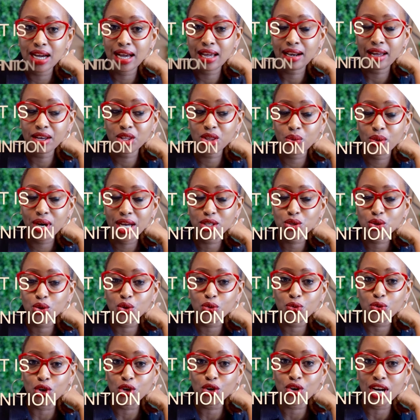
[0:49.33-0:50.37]
I like the way I took
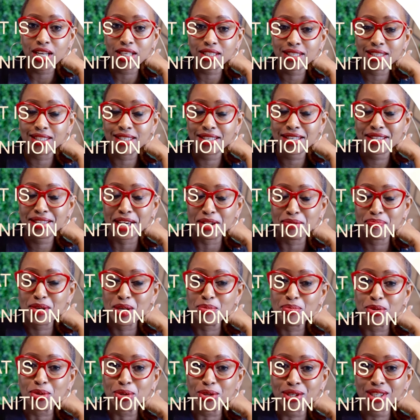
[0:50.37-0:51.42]
for granted that
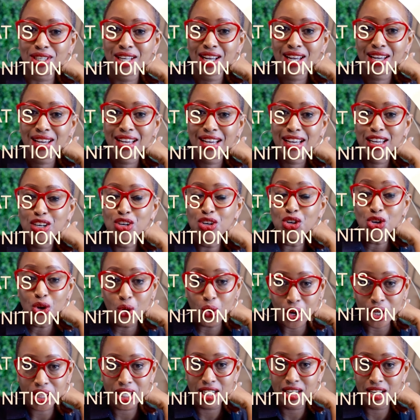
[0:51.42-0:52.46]
people know
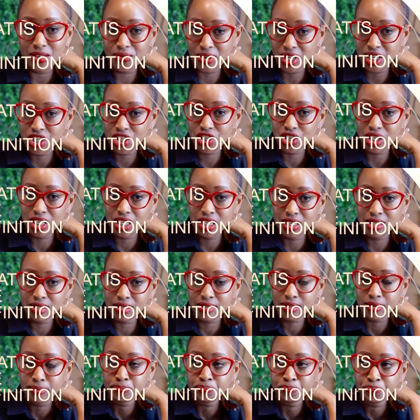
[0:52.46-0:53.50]
what the definition
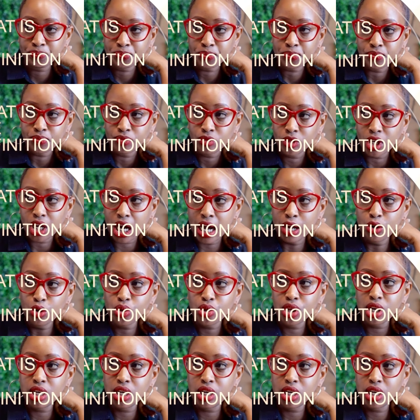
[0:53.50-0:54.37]
is. I know the